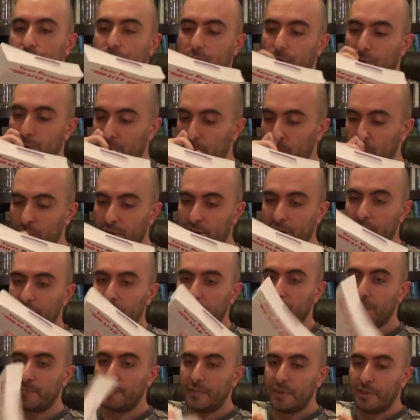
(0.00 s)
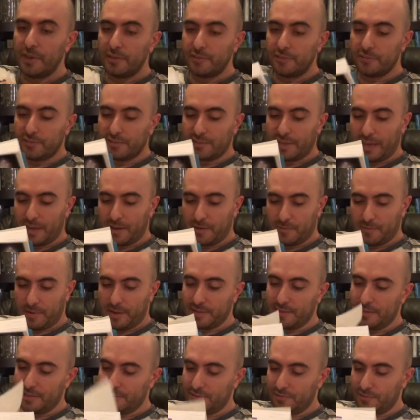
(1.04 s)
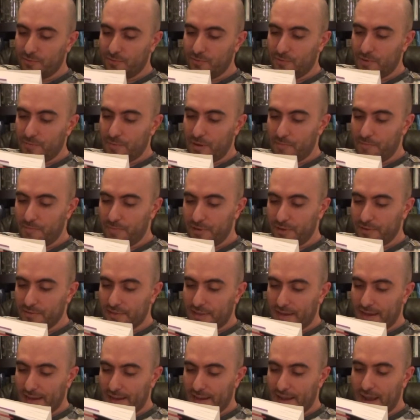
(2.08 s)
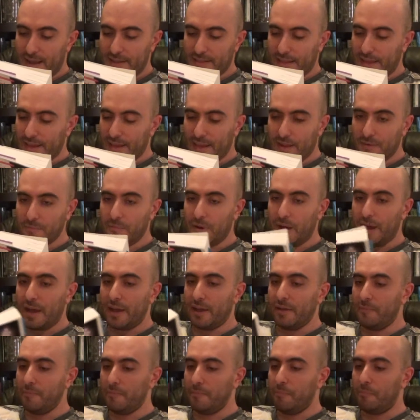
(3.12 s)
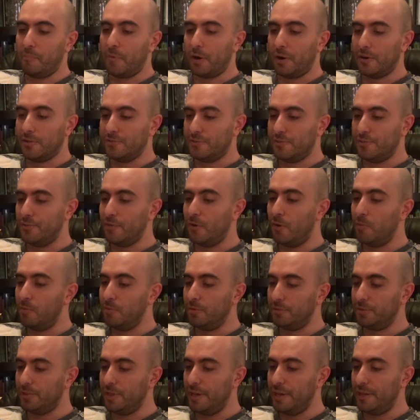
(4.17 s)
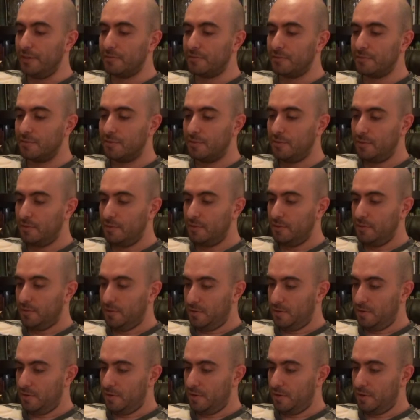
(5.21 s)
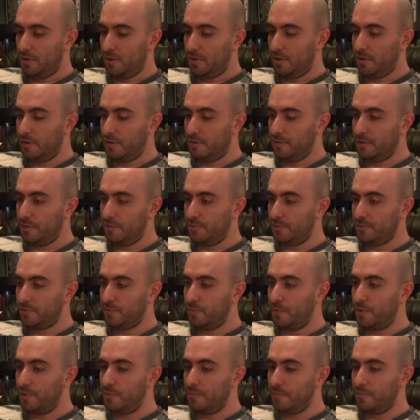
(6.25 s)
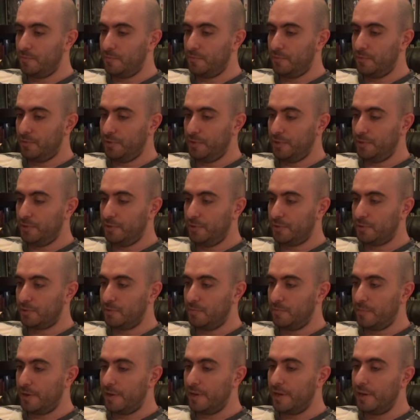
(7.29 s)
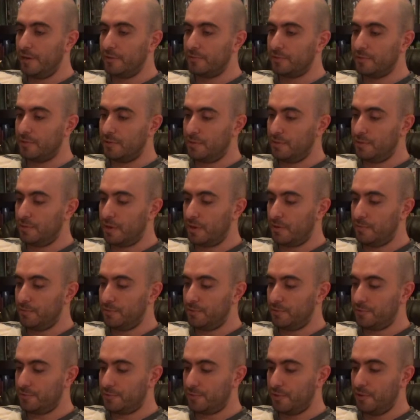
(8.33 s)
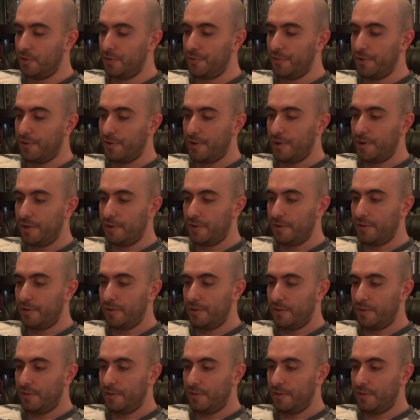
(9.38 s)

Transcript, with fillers: for it or whatever. This is like, I think this is one of my books that I got like in my Barnes and Noble days. There was one really close to my house and I would just go there and